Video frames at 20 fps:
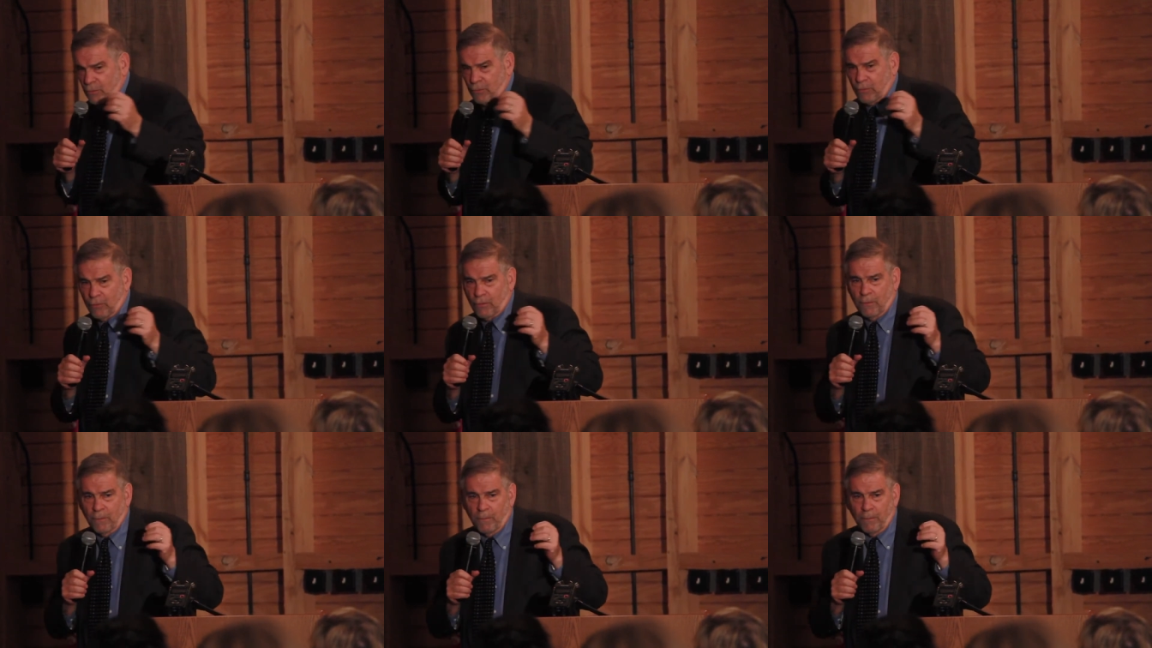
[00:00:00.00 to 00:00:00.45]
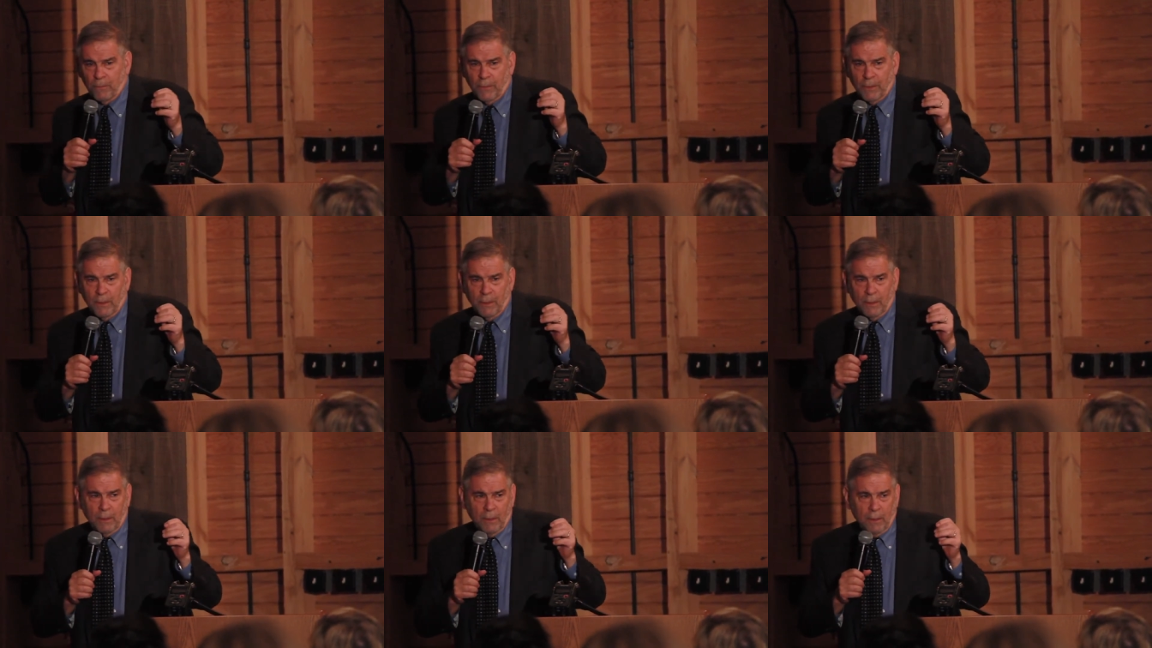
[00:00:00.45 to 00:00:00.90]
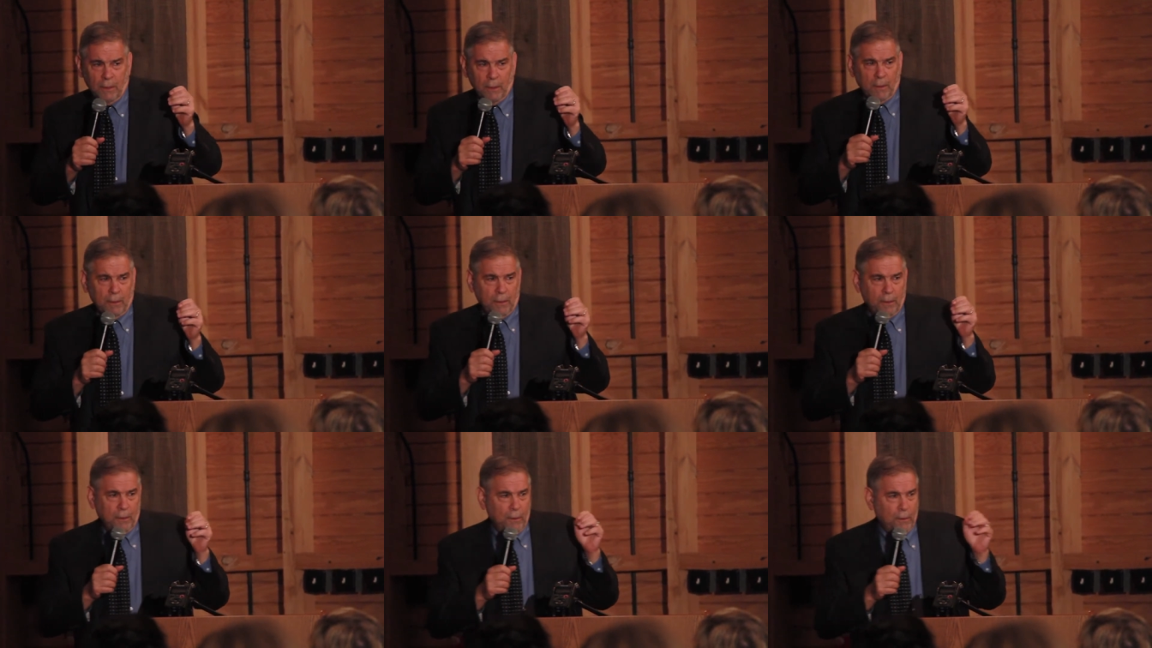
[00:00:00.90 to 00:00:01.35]
this
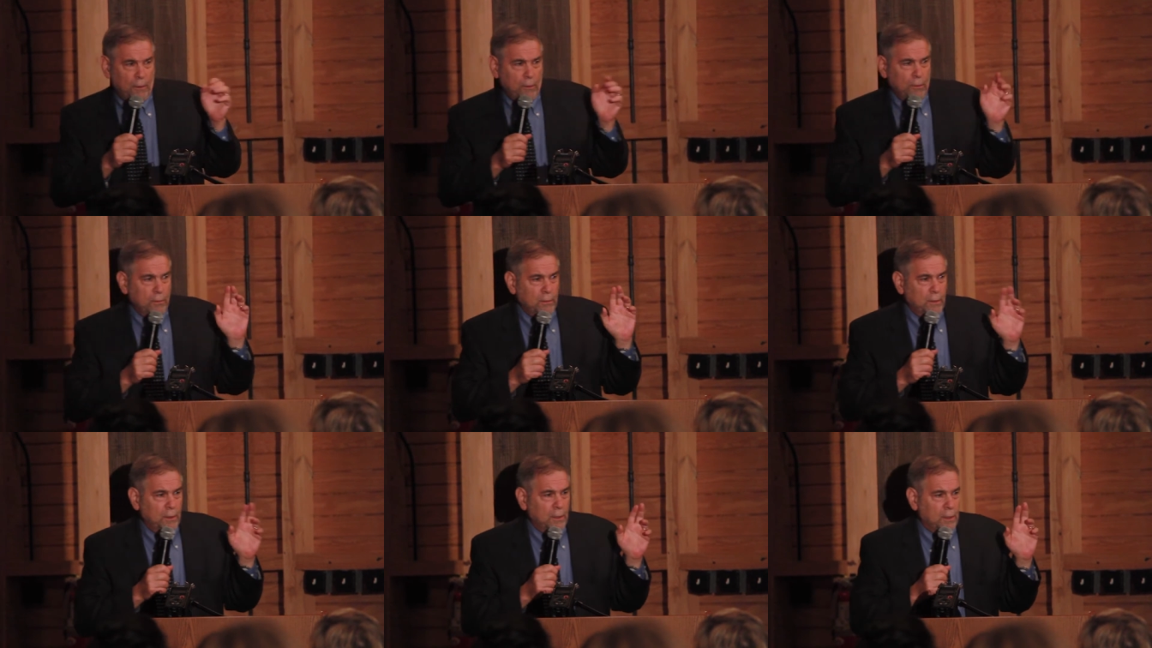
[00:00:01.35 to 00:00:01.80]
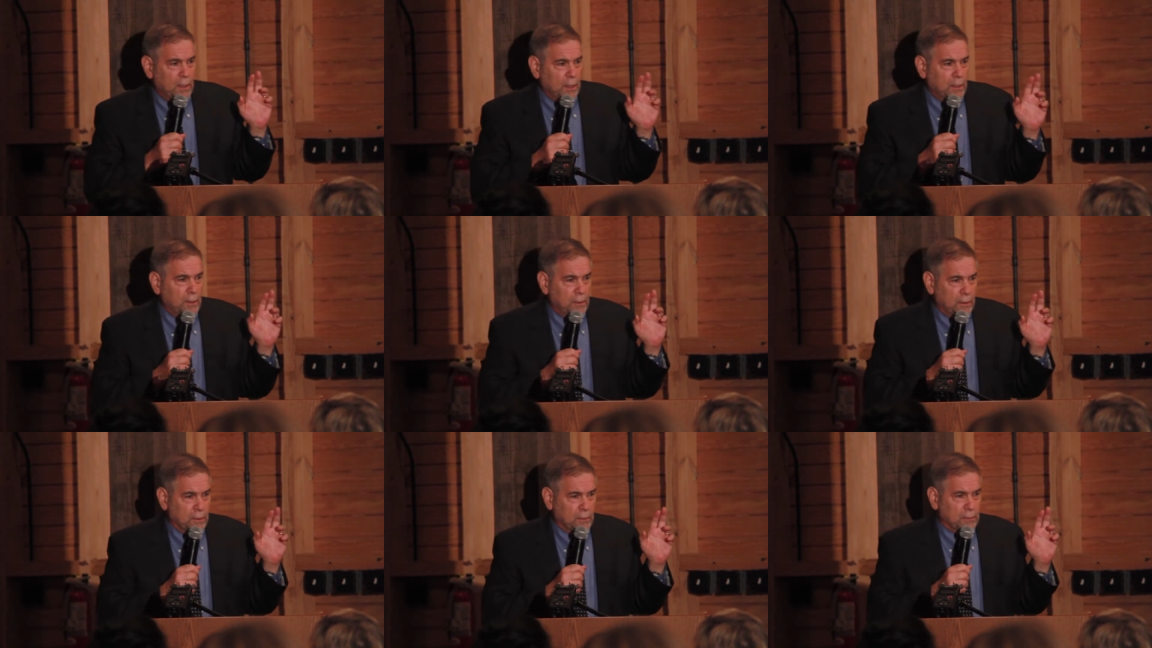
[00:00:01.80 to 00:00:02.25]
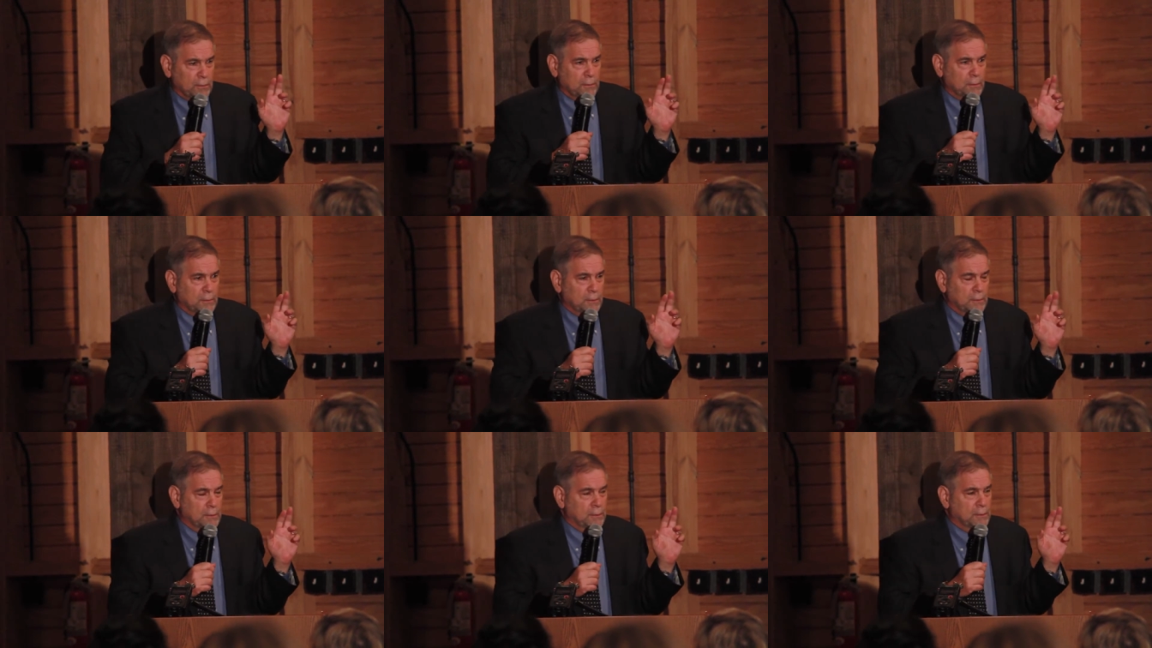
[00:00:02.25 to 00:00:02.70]
the known, the unknown,